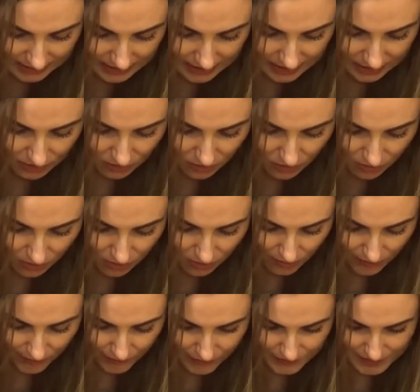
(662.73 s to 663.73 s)
in
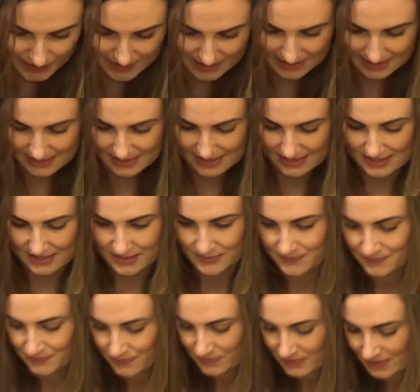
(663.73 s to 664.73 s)
all the senses.
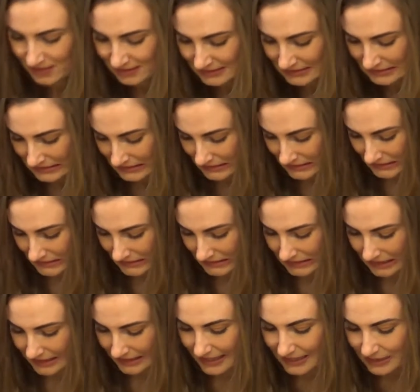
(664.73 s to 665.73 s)

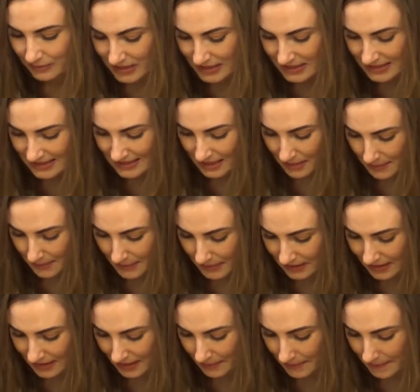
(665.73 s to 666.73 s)
Let me
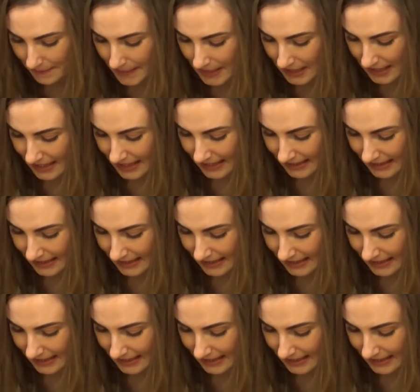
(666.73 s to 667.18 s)
assemble a bite.